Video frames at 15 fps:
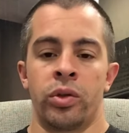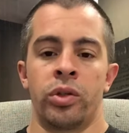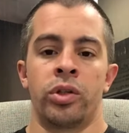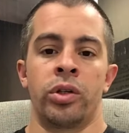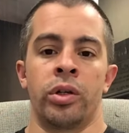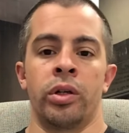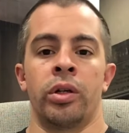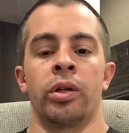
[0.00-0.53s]

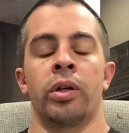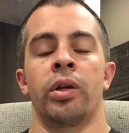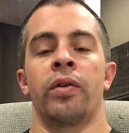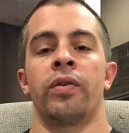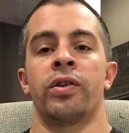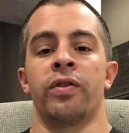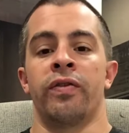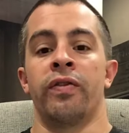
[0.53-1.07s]
to
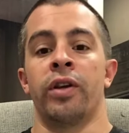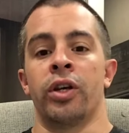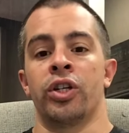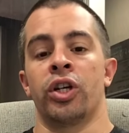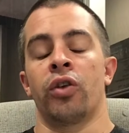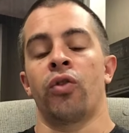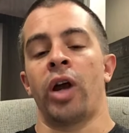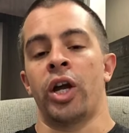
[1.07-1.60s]
finish
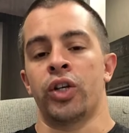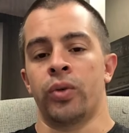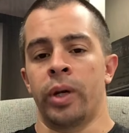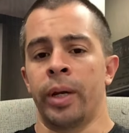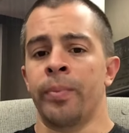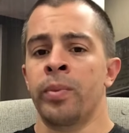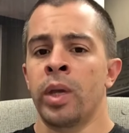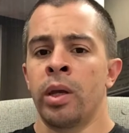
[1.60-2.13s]
and
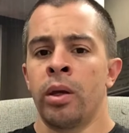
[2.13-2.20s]
graduate.